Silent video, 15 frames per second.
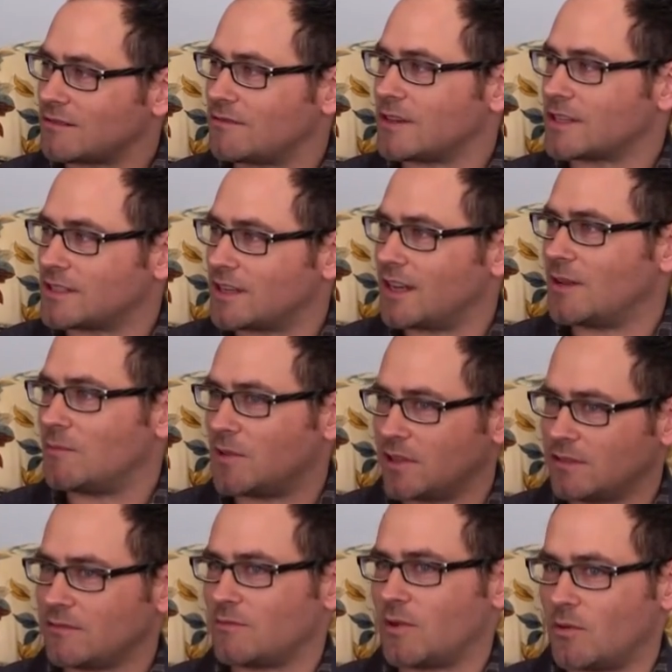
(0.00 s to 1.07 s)
and fix it up,
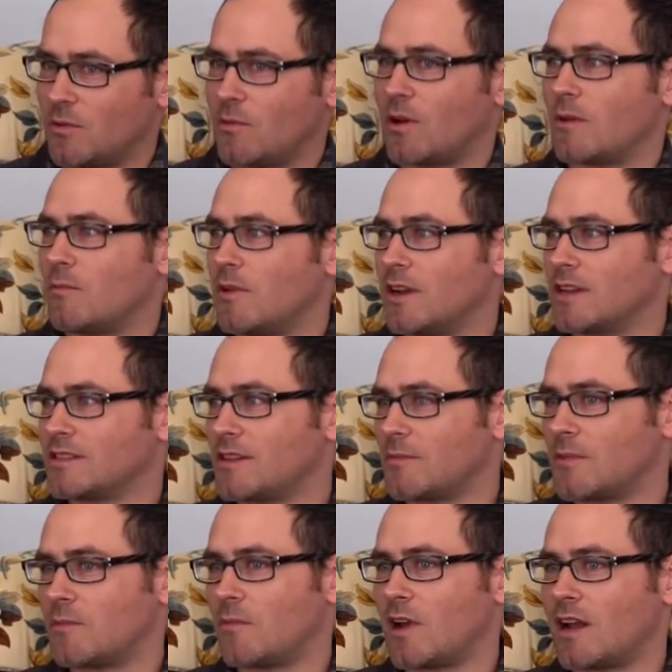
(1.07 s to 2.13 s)
but we want to bring
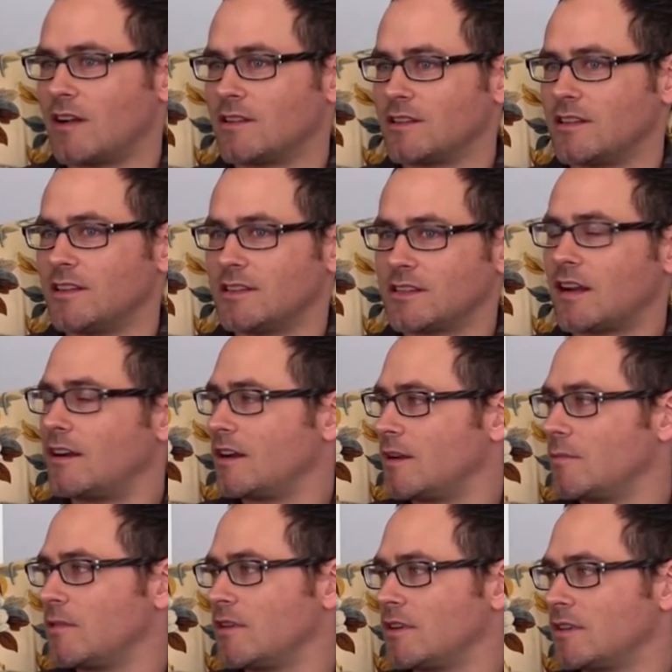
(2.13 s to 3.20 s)
something brighter to the entire
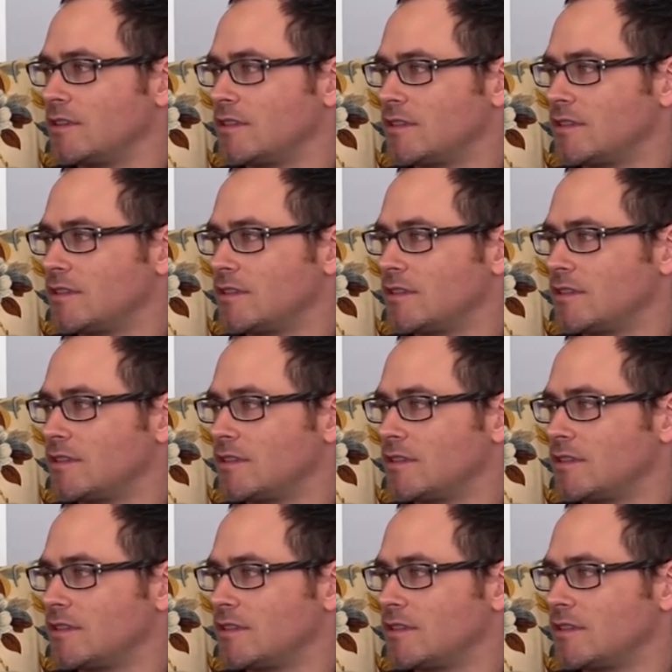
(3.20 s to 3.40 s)
neighborhood.